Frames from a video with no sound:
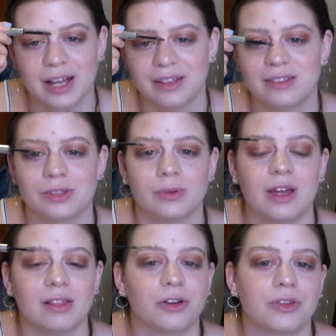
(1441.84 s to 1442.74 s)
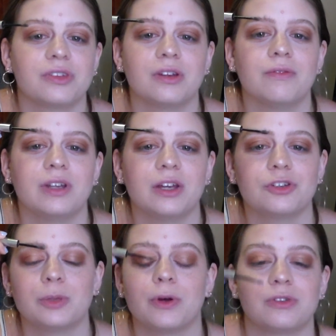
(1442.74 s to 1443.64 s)
that, because I learned this in a video
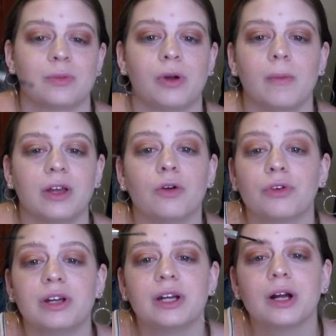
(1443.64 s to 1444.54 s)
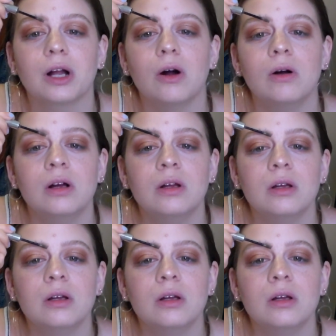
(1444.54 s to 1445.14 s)
she posted probably over a year ago.